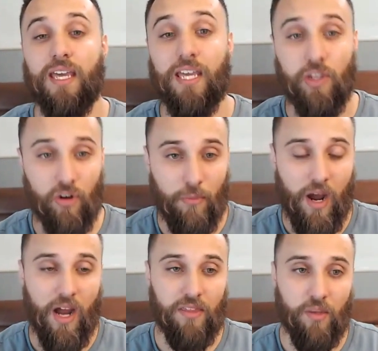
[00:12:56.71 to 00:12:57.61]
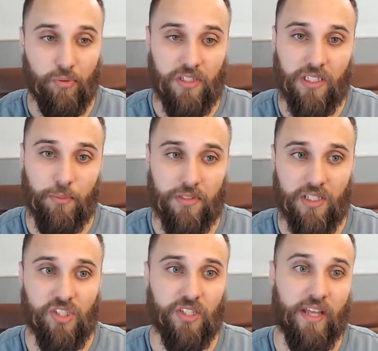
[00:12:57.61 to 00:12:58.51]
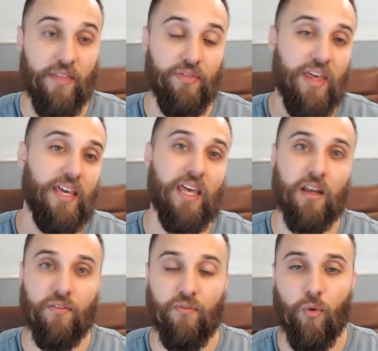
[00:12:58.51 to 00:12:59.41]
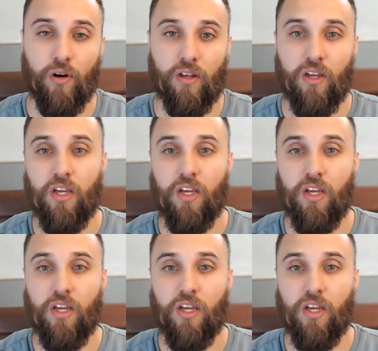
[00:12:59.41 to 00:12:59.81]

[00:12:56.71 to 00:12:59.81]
in your mind the presupposition that they can't afford it.